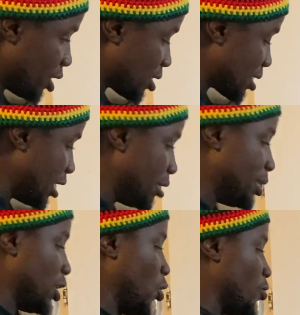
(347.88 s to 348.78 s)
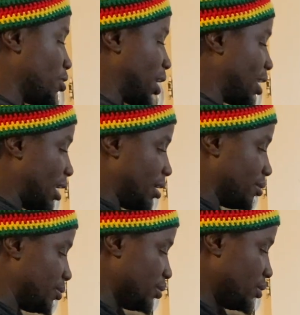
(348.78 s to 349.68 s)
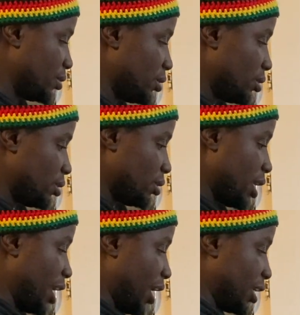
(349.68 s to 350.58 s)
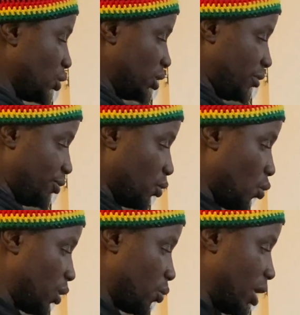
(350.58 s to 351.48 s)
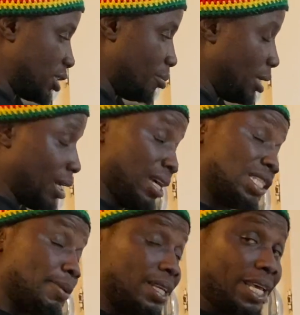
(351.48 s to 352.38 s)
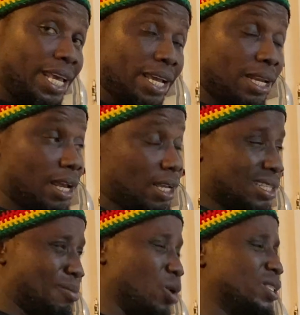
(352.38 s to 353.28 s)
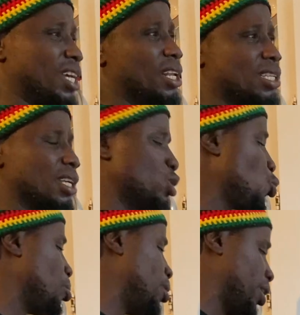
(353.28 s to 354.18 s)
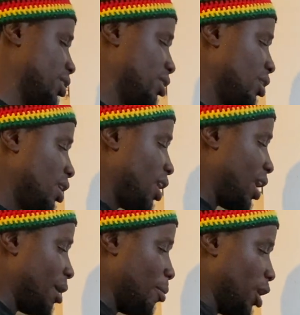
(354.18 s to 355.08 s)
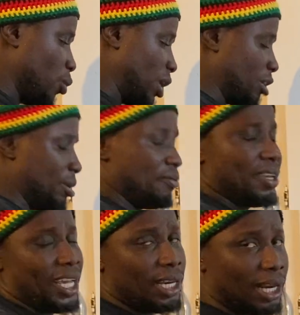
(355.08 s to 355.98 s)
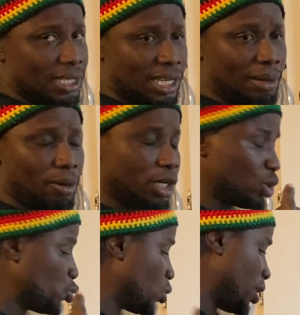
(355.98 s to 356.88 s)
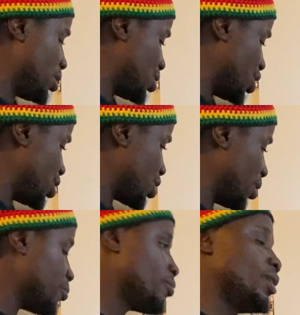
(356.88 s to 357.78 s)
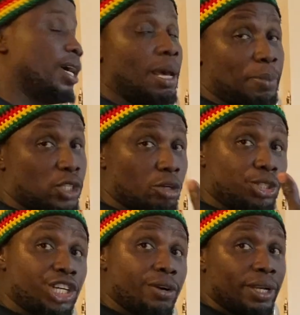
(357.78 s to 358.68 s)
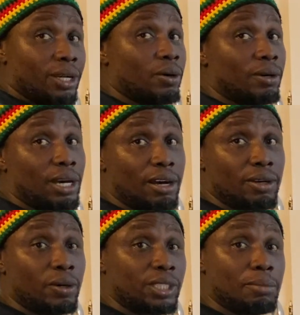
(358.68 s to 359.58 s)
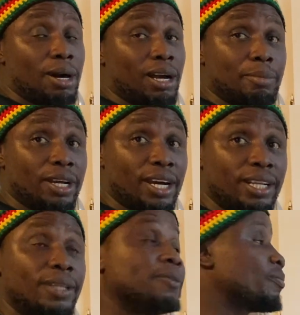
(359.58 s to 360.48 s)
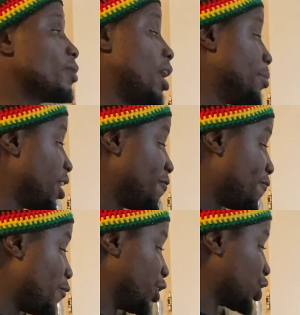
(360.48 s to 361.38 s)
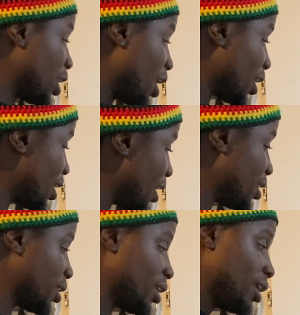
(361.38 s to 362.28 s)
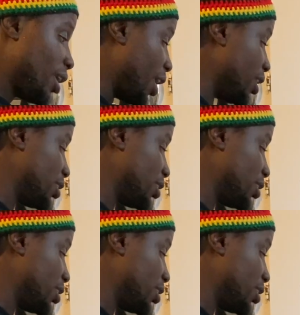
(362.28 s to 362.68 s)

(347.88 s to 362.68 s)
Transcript: is a little bit over a gallon that I got out of the one watermelon. I spent $8, about $10 at the supermarket. I bought the watermelon for $8 and about $2 ginger. I picked some cherry out of the back of my yard and I get fresh, organic, healthy